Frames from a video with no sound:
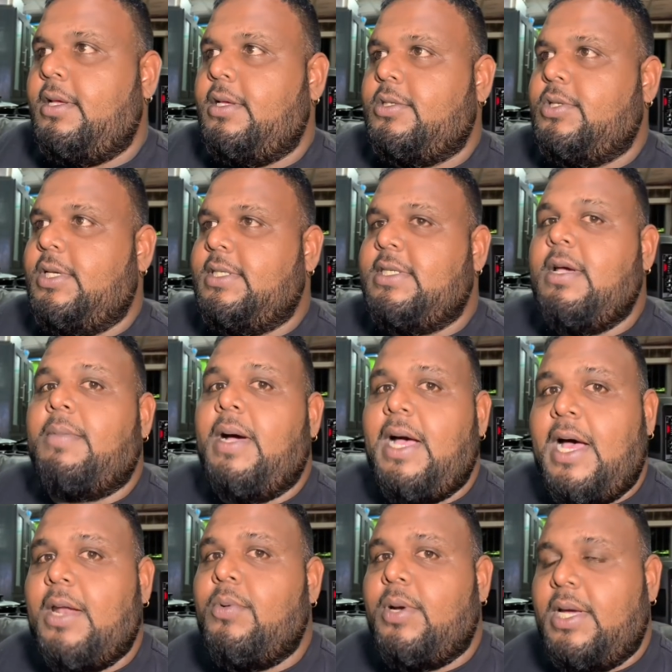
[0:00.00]
So you see I'm my
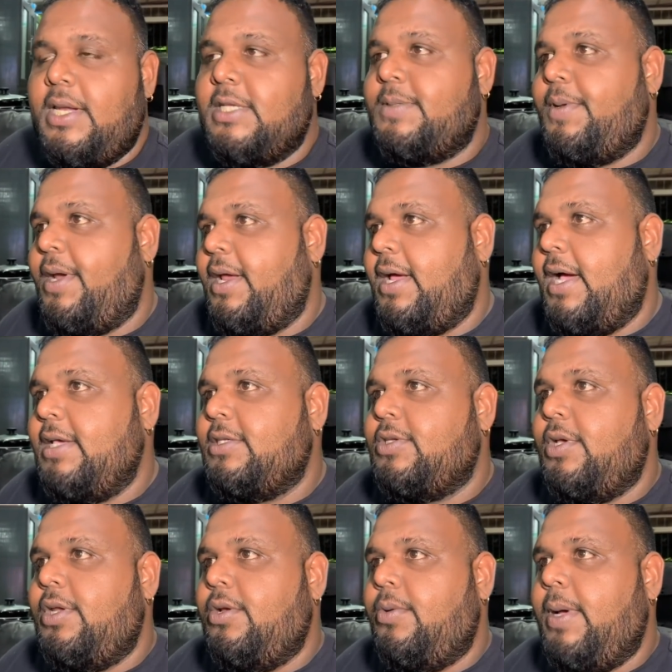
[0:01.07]
hard work it is, right guys?
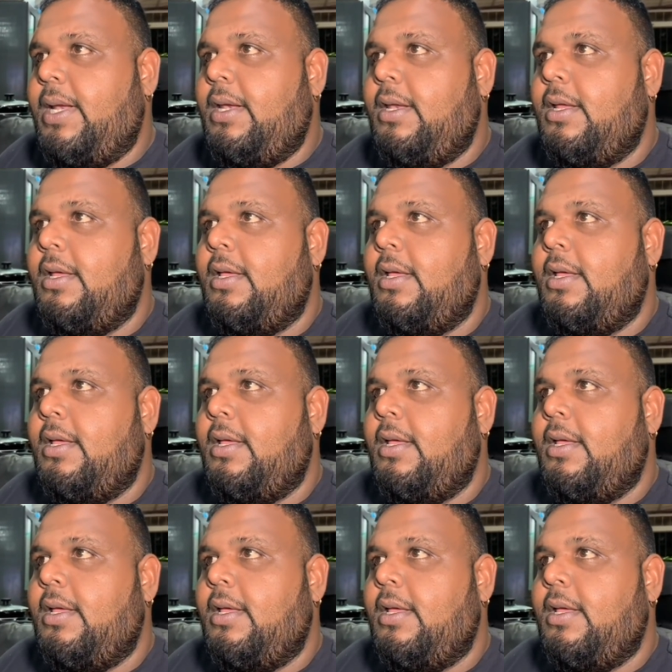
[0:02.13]
So you know when